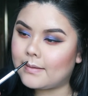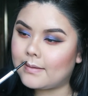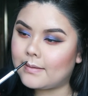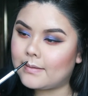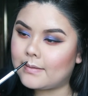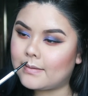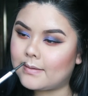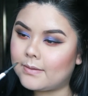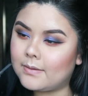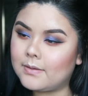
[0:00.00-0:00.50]

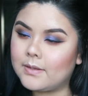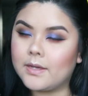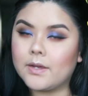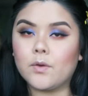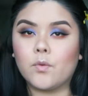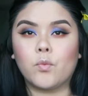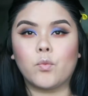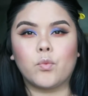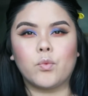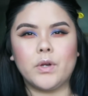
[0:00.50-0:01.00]
It's so
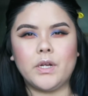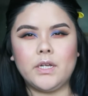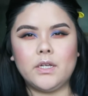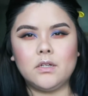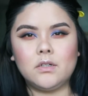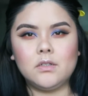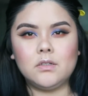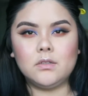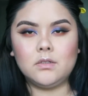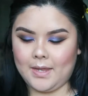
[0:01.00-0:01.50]
like
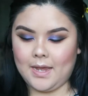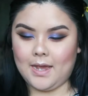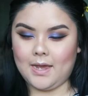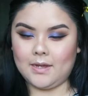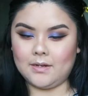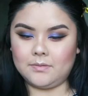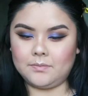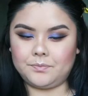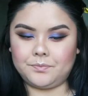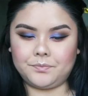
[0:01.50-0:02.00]
real
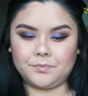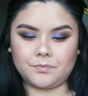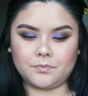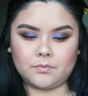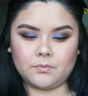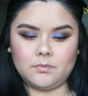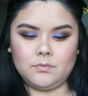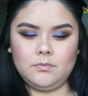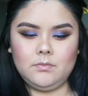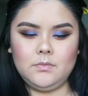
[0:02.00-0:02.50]
that
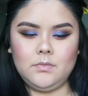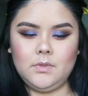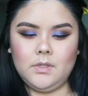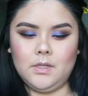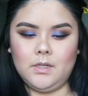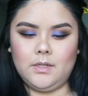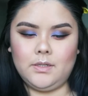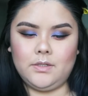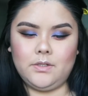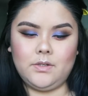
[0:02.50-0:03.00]

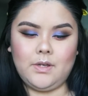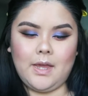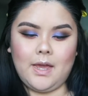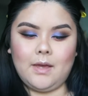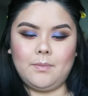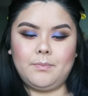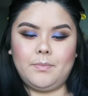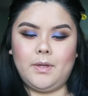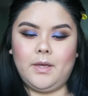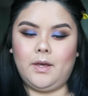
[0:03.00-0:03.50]
you
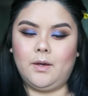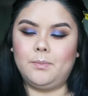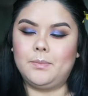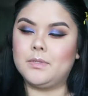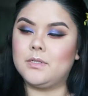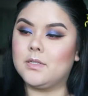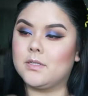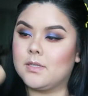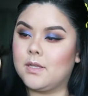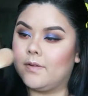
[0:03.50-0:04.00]
can't help
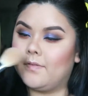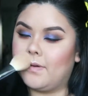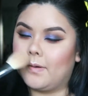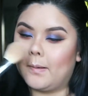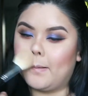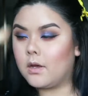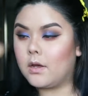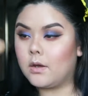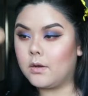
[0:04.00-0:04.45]
but just love her.